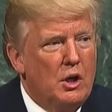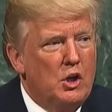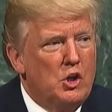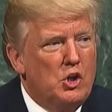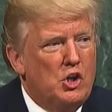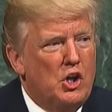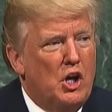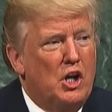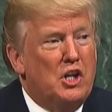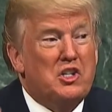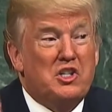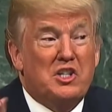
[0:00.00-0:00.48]

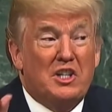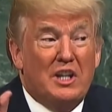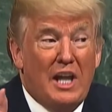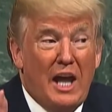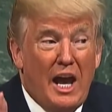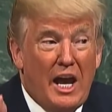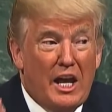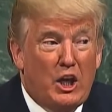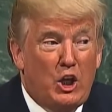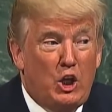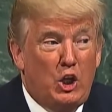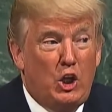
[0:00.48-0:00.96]
just
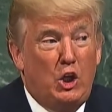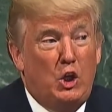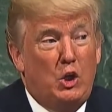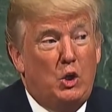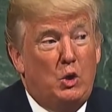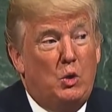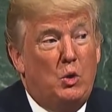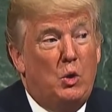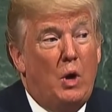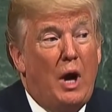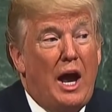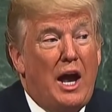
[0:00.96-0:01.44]
like
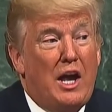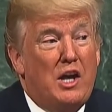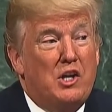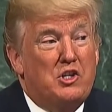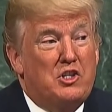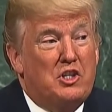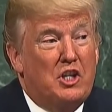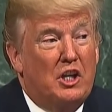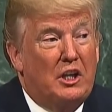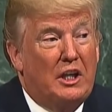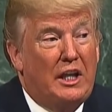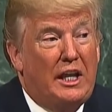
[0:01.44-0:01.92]
you,
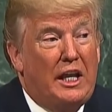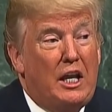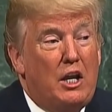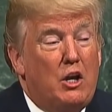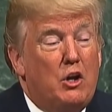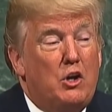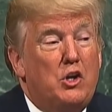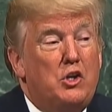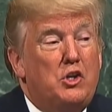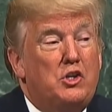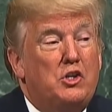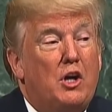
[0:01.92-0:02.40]
as the
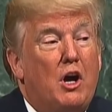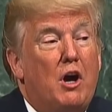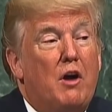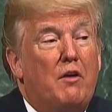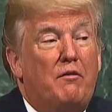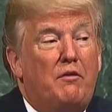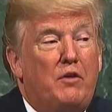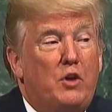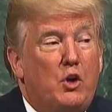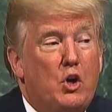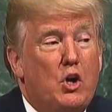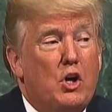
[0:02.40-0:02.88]
leaders
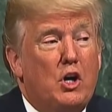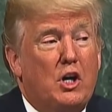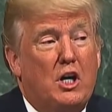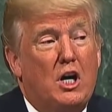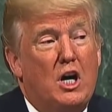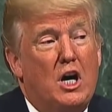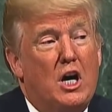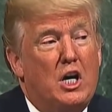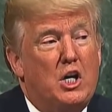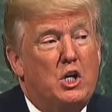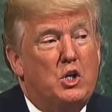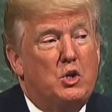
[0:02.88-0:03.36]
of your
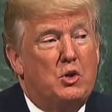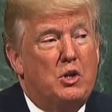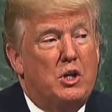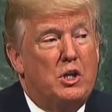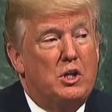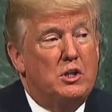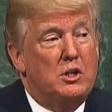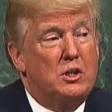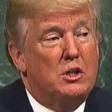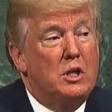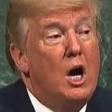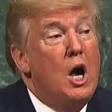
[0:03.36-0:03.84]

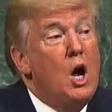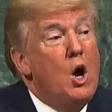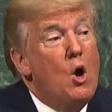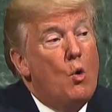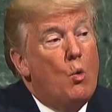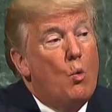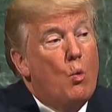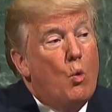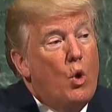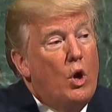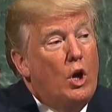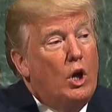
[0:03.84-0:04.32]
countries,
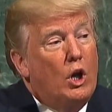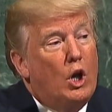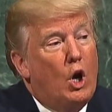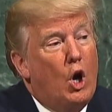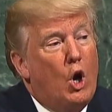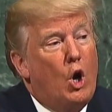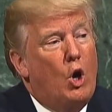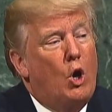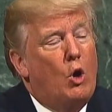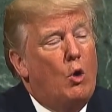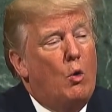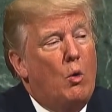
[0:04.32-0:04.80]
will
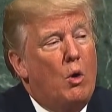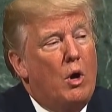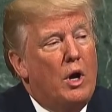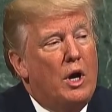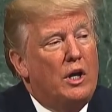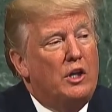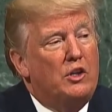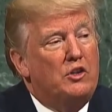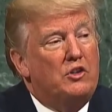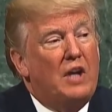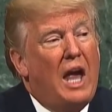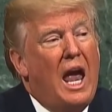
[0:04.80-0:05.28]

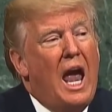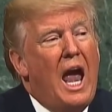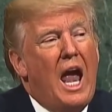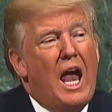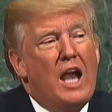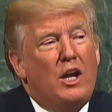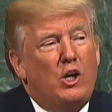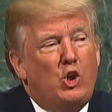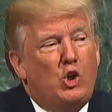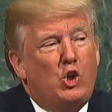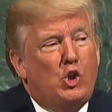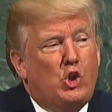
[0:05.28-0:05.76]
always
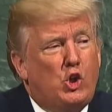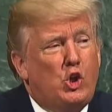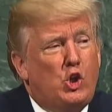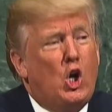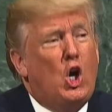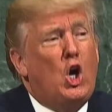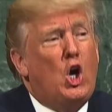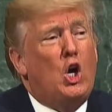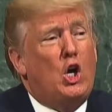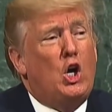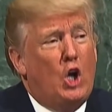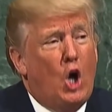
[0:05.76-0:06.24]
and
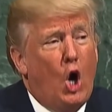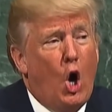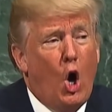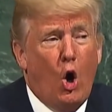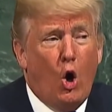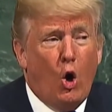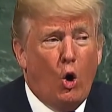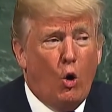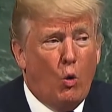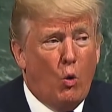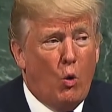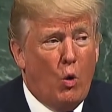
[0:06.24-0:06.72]
should
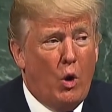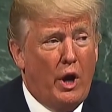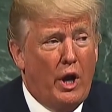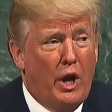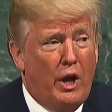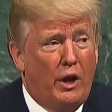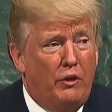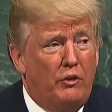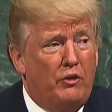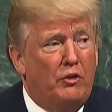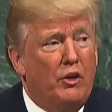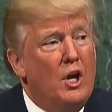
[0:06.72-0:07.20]

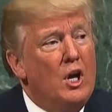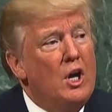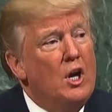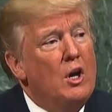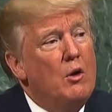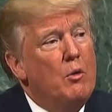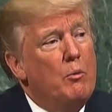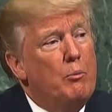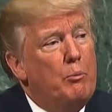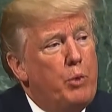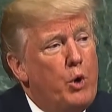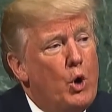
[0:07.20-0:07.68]
always
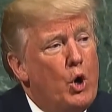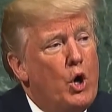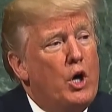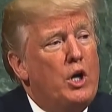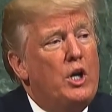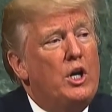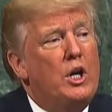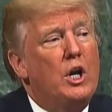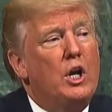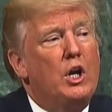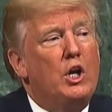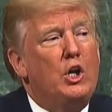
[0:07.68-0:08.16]
put
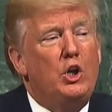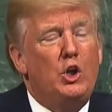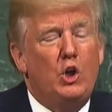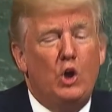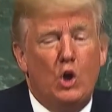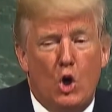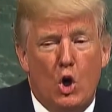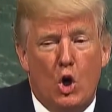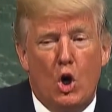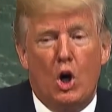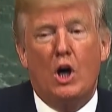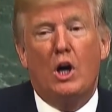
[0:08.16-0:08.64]

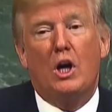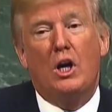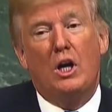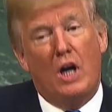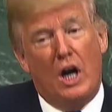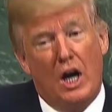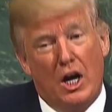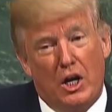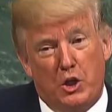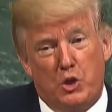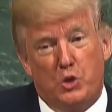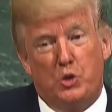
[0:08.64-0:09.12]
your
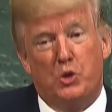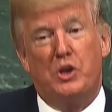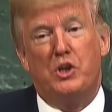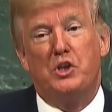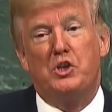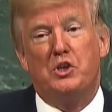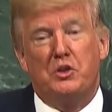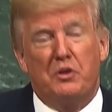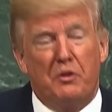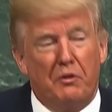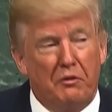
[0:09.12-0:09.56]
countries